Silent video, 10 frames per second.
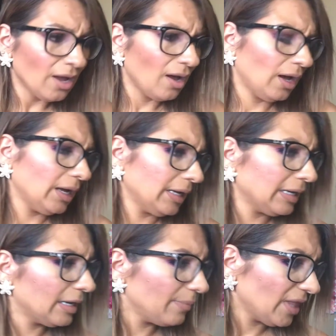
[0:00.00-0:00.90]

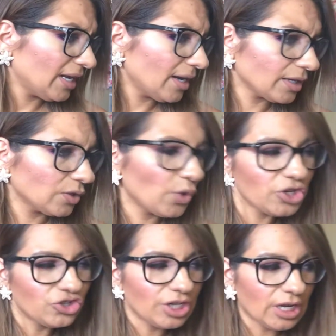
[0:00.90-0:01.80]
The next
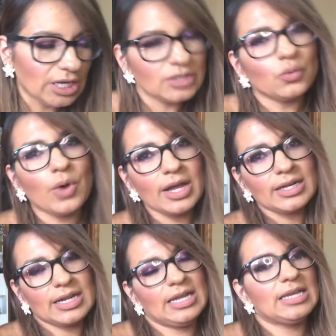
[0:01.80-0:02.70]
question is, what
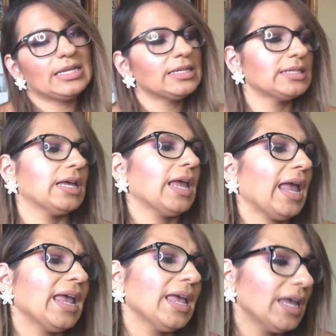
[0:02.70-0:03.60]
is a
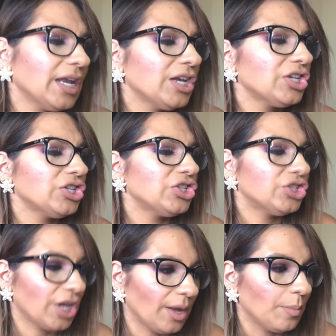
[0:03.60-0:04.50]
hidden
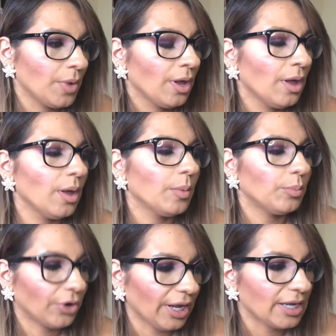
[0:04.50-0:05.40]
gem
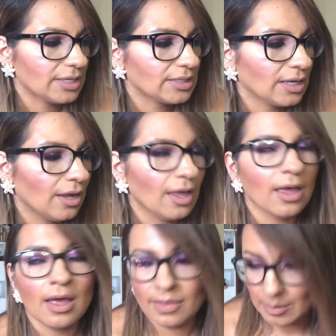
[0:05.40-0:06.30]
brand
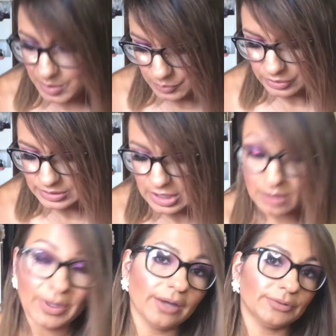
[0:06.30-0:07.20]
that people don't talk
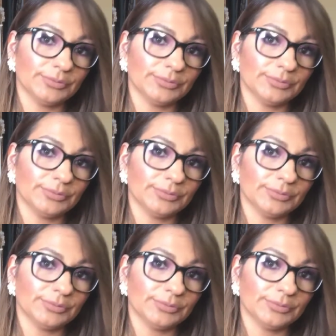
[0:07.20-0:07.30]
about?